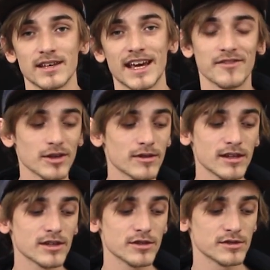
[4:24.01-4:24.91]
If you want
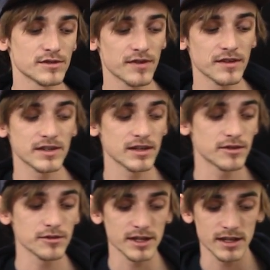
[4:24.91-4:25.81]
to use
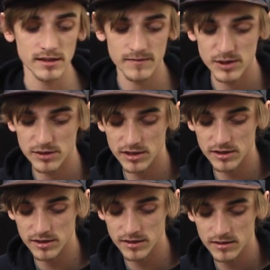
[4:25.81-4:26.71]
53, you
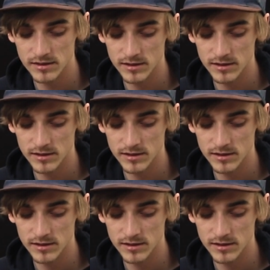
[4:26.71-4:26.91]
could,